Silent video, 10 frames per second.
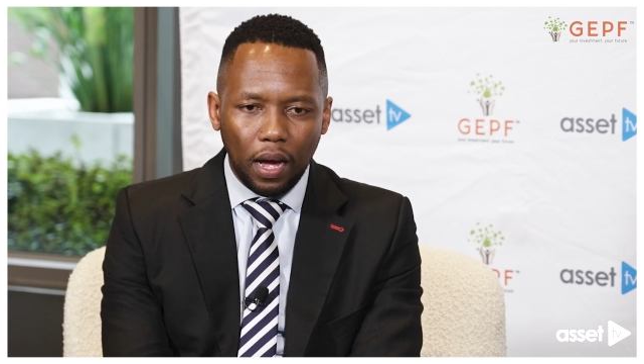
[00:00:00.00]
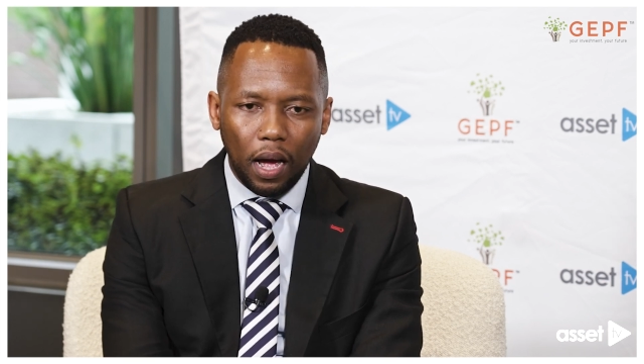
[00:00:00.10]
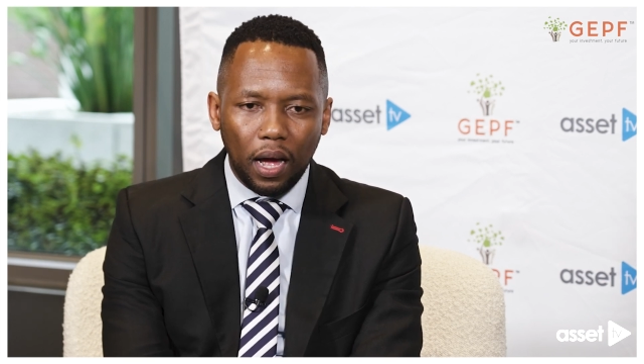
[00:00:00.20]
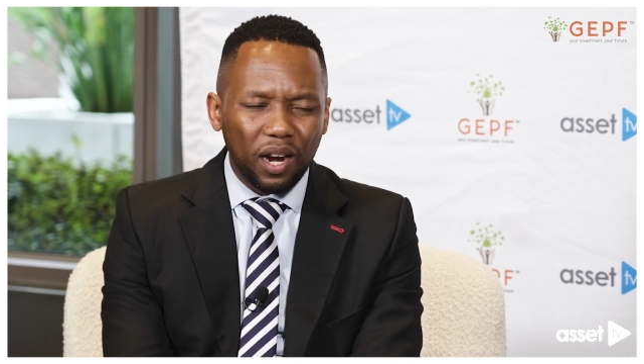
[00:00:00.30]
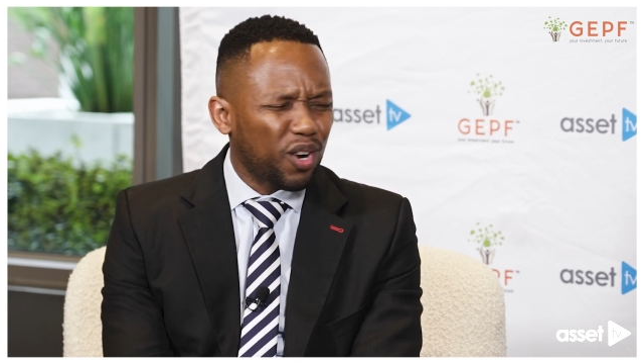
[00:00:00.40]

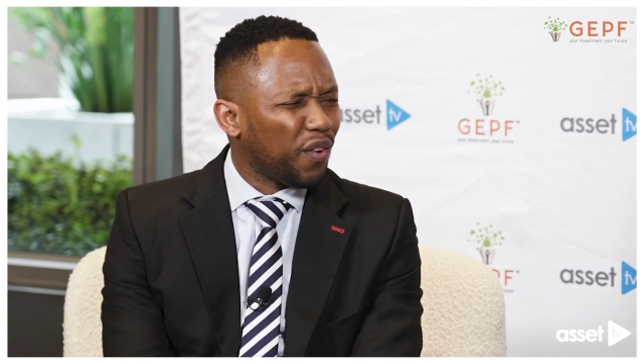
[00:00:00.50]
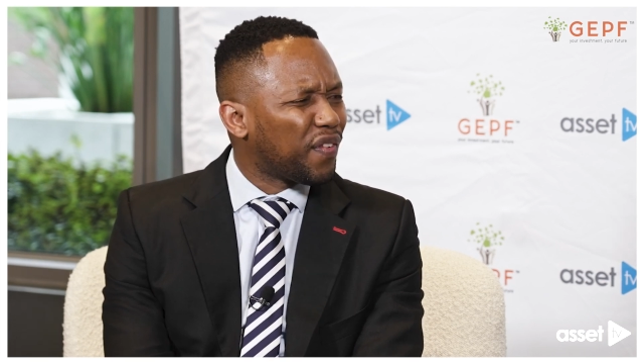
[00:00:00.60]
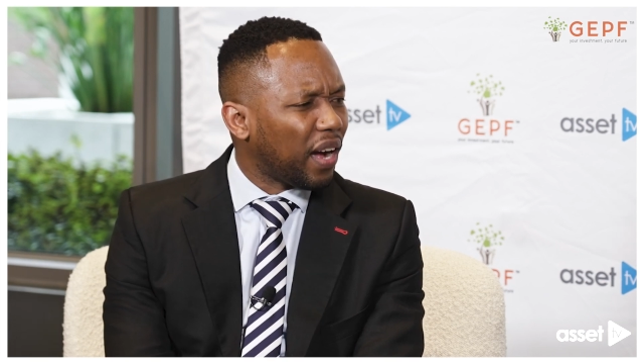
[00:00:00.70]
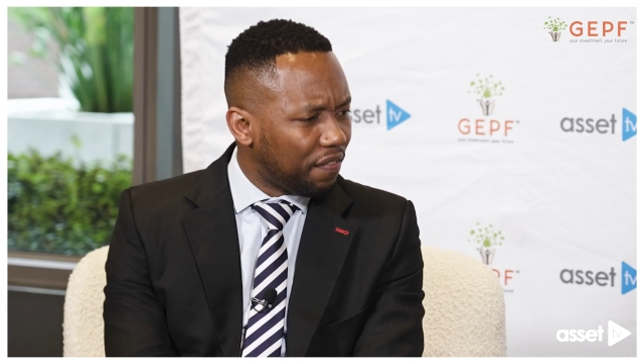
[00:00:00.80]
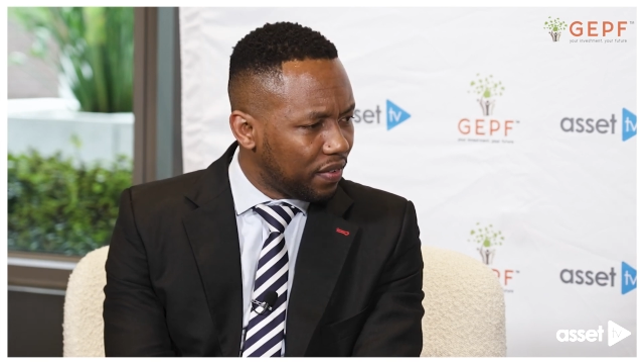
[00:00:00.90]
a lot
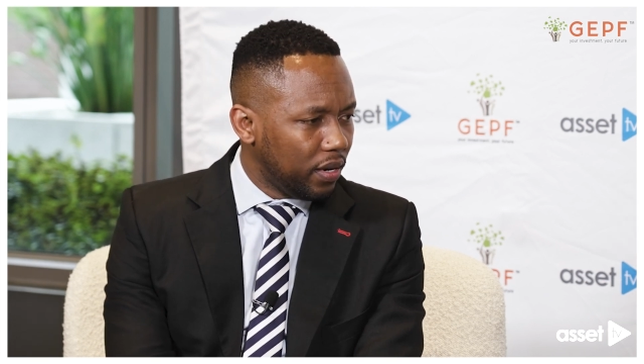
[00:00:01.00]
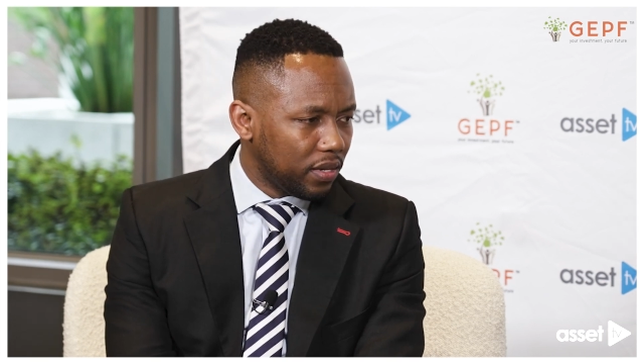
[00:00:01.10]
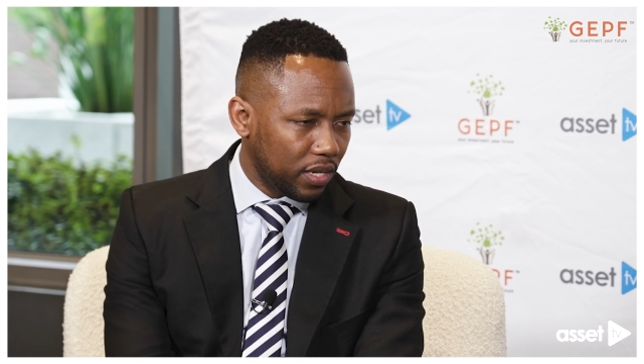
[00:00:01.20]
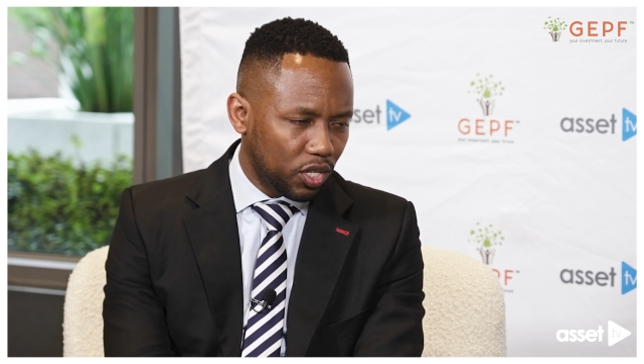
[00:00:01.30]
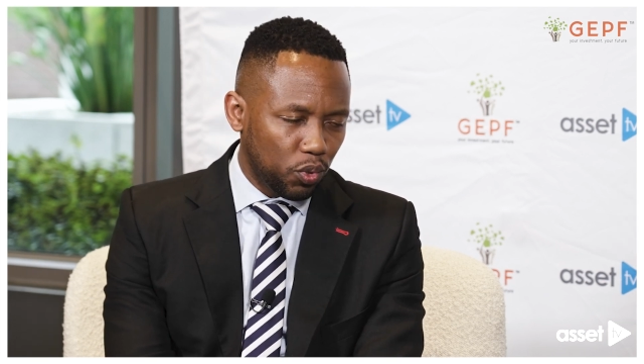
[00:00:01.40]
of
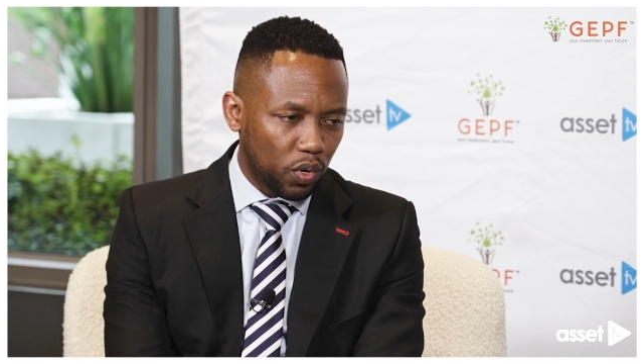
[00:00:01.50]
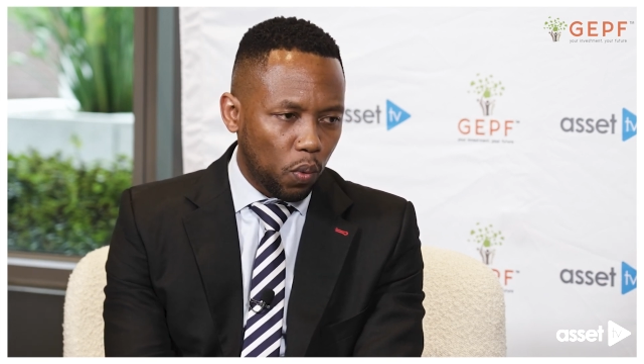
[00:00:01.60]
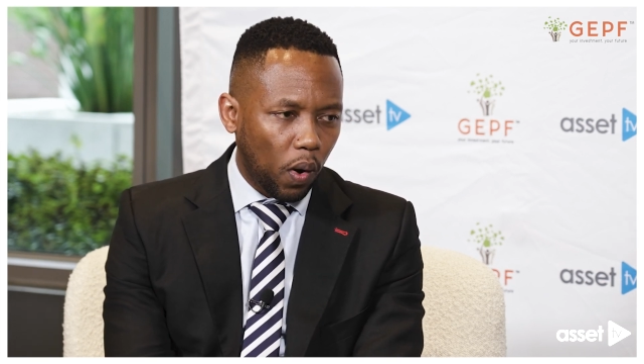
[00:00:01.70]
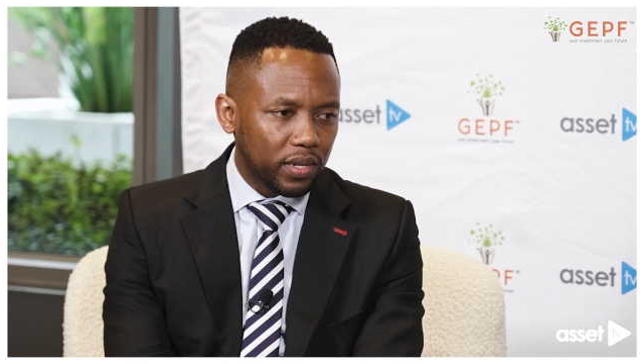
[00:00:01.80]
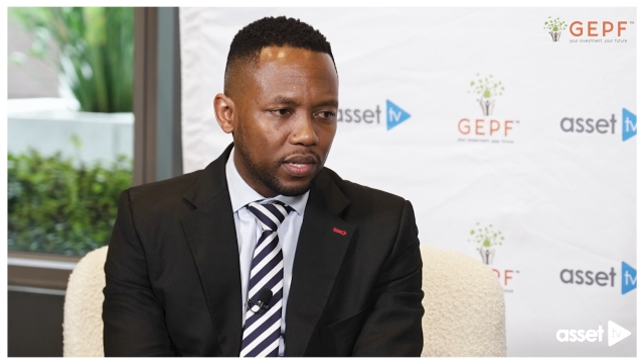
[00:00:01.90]
governance as you
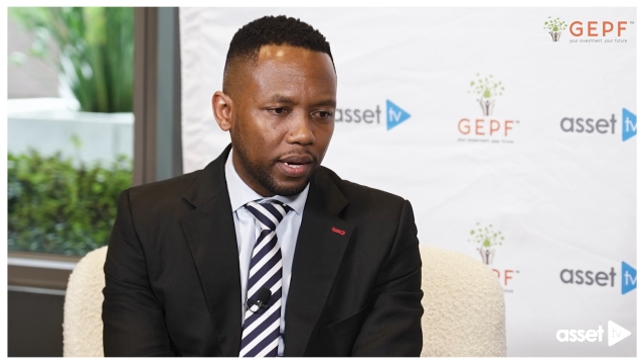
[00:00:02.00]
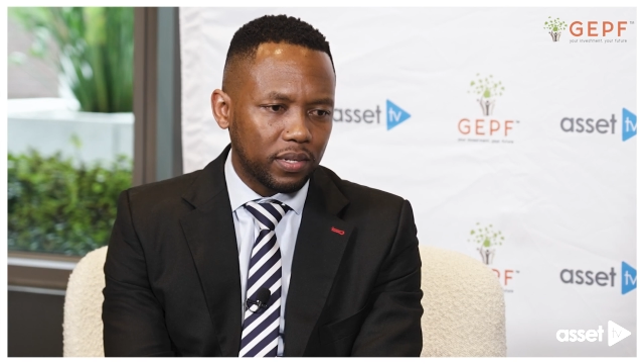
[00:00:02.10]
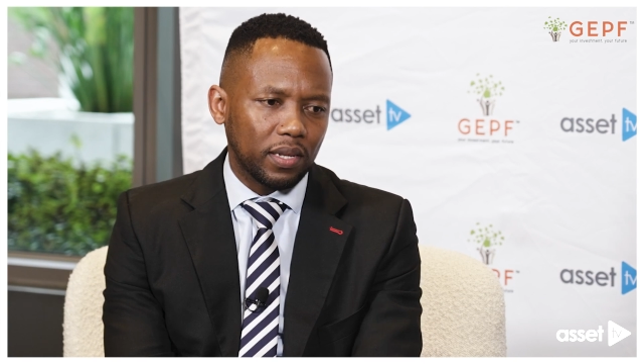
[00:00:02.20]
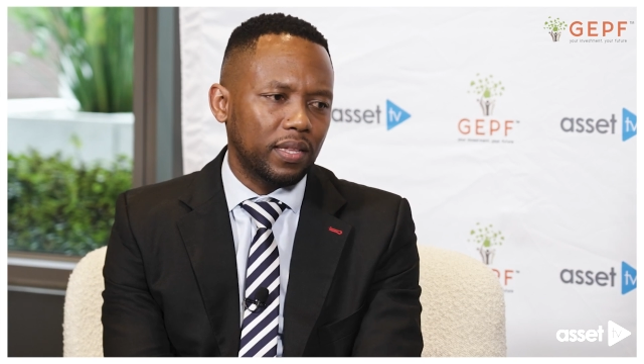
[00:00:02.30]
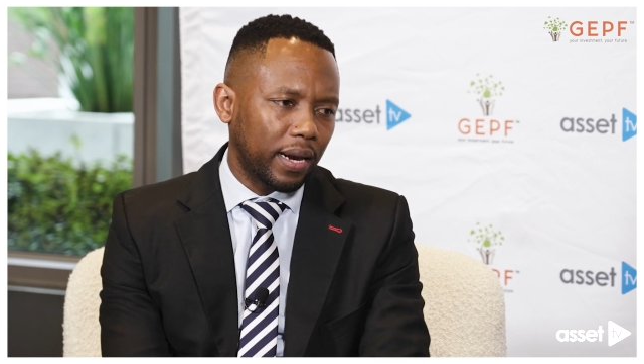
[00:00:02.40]
would want
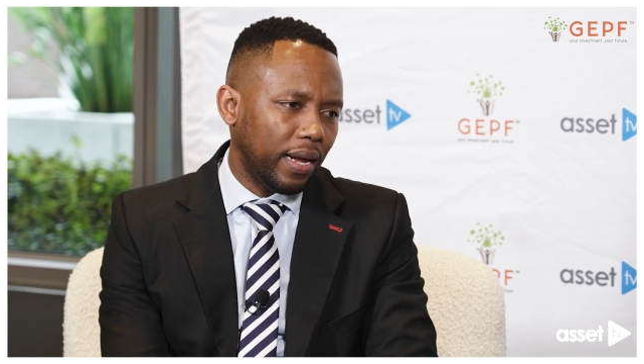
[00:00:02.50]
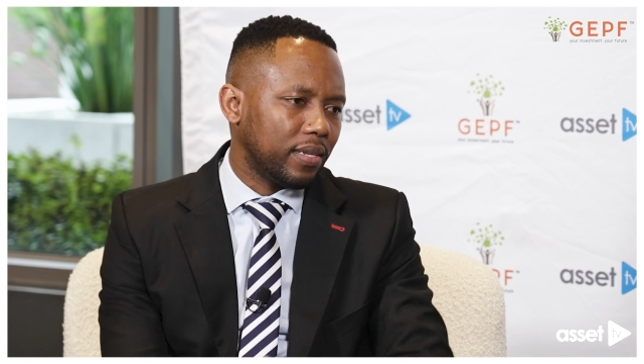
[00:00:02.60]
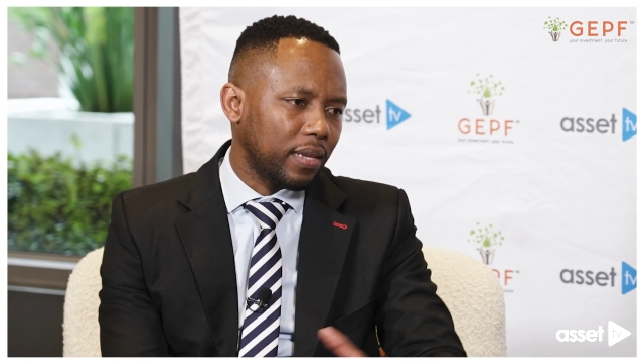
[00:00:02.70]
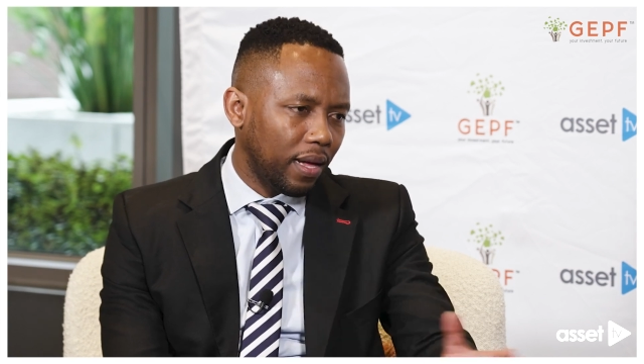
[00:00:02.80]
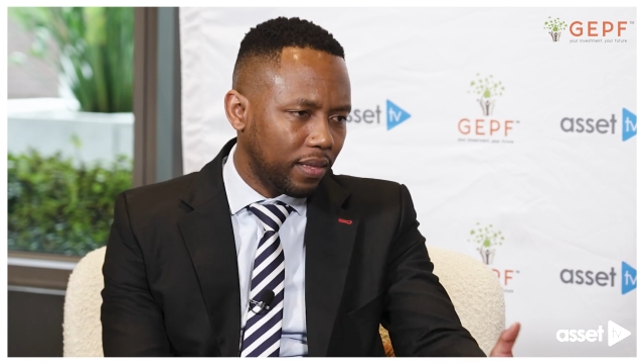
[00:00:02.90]
that, and that
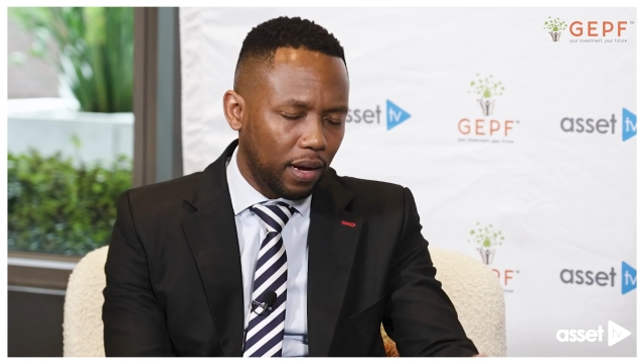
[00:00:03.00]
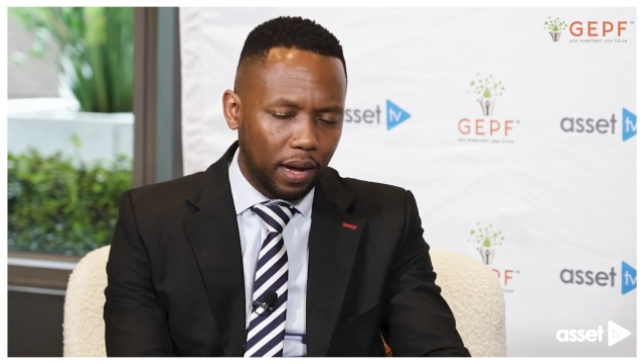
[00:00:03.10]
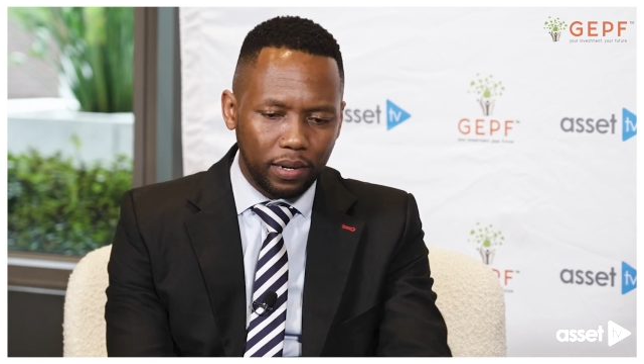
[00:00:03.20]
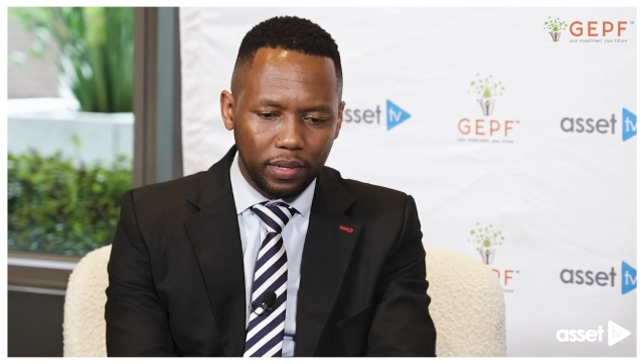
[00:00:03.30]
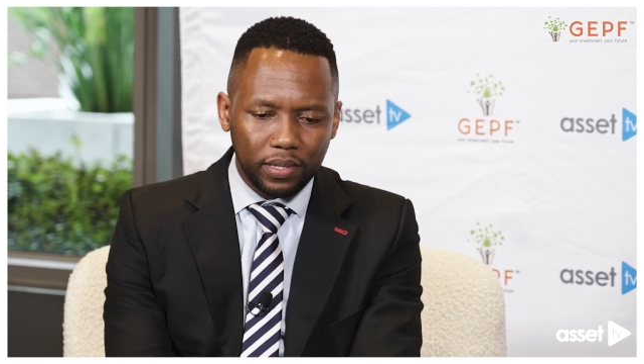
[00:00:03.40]
has other
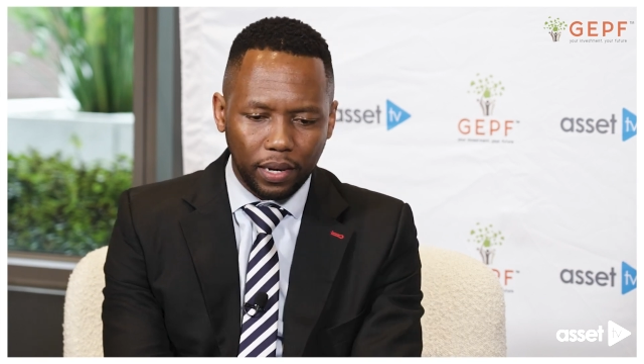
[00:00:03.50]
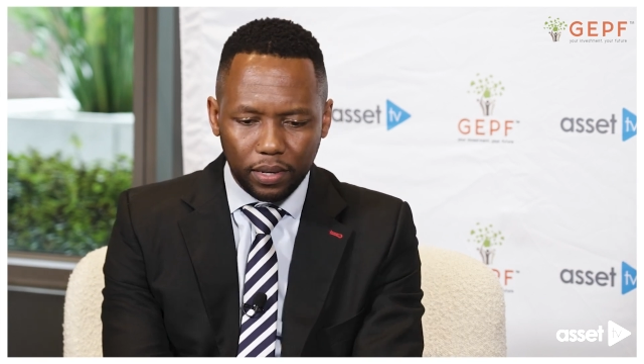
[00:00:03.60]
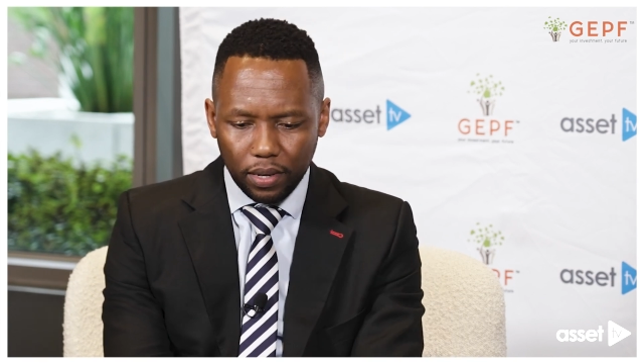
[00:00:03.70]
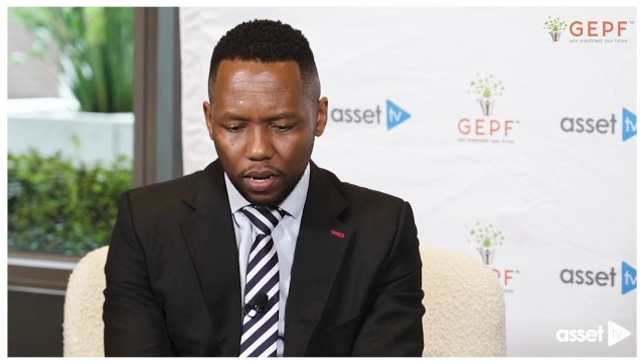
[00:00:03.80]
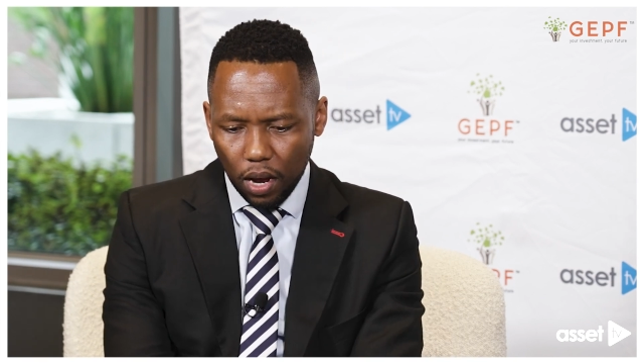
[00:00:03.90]

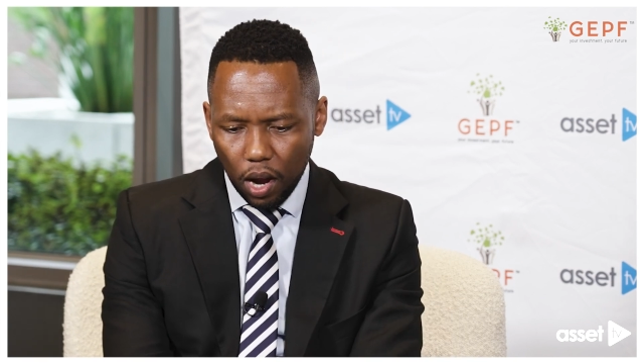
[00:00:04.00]
unintended